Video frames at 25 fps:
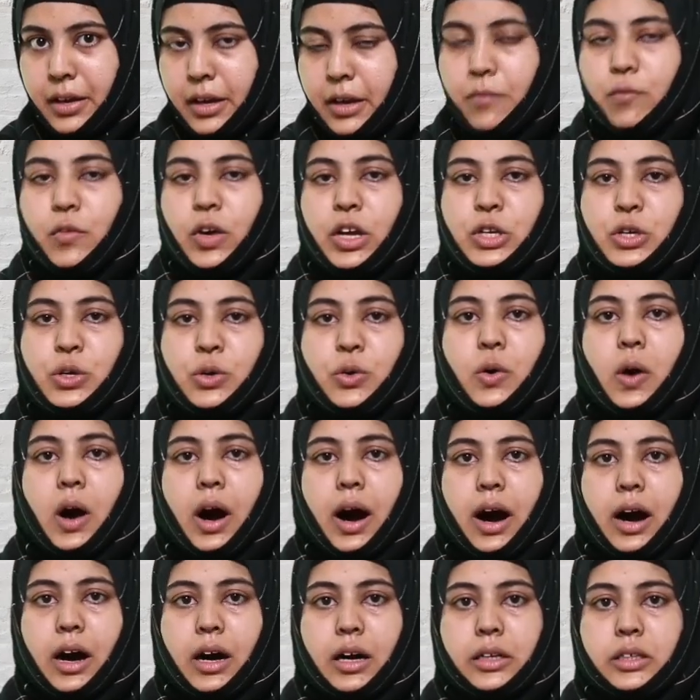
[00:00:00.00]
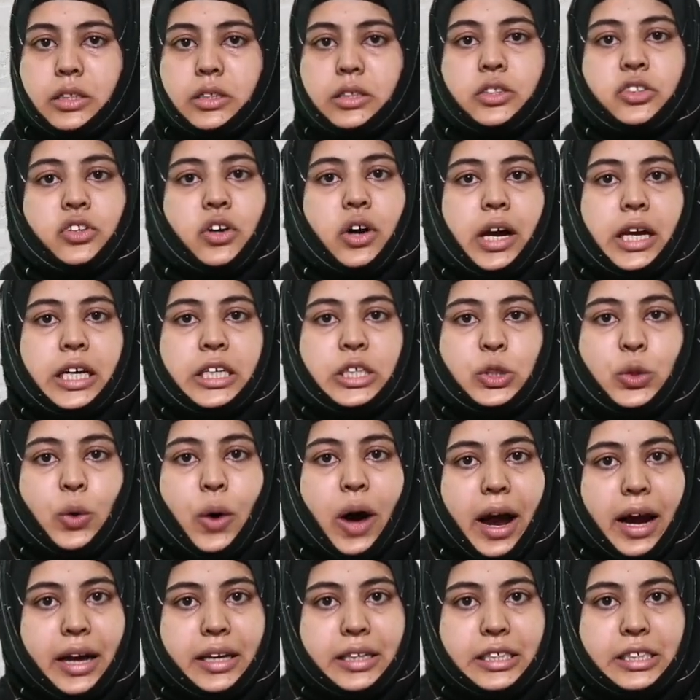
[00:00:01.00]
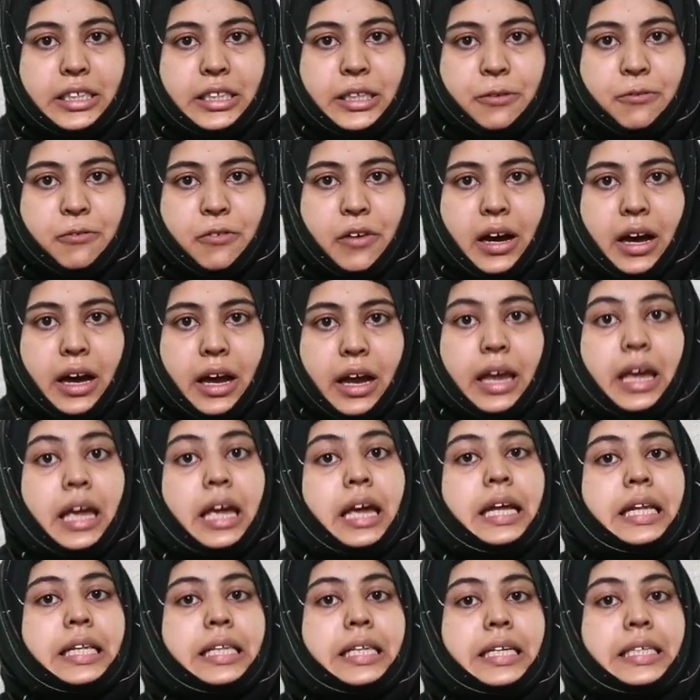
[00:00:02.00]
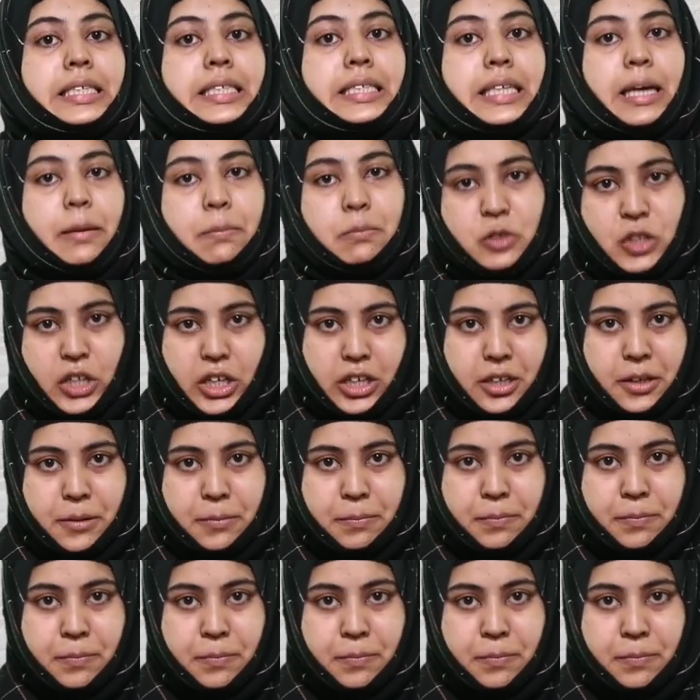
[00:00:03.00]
when you are trying to identify the subject.